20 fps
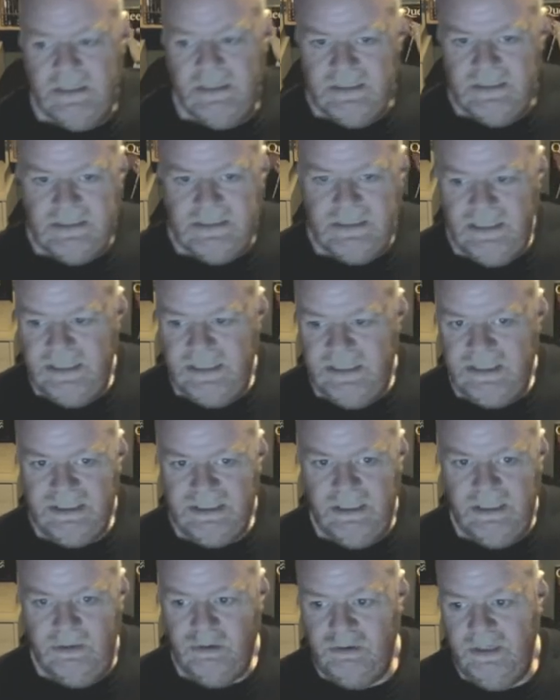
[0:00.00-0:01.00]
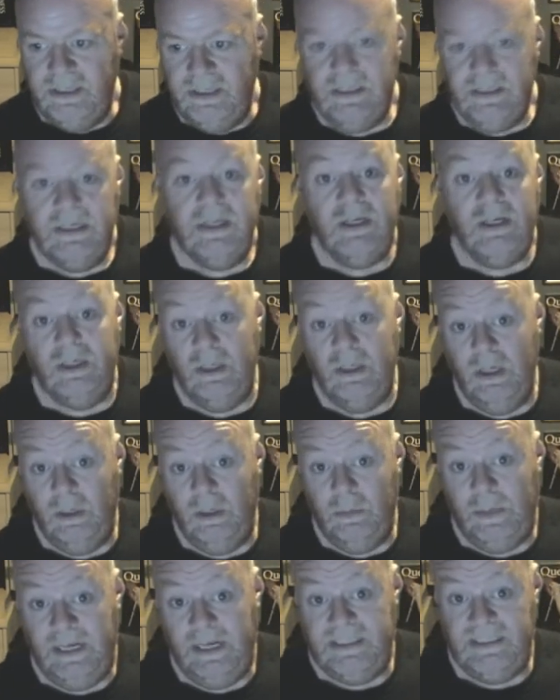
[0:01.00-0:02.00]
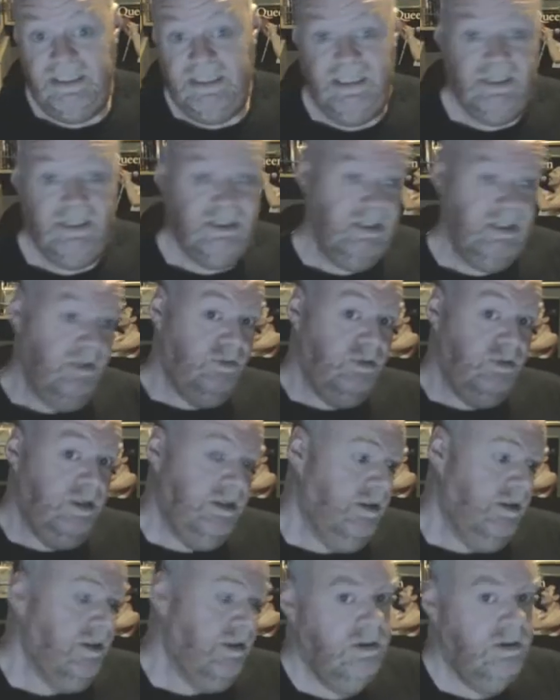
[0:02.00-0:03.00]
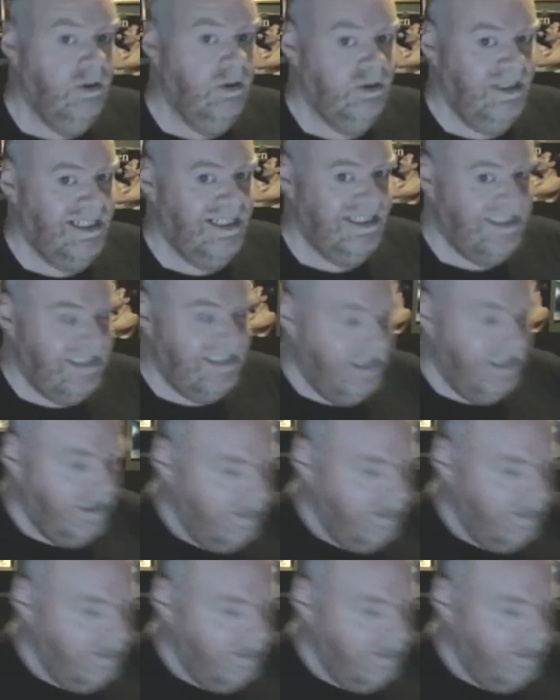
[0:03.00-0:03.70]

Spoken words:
I get the soundtrack? Nope, I didn't get the soundtrack. Not as yet.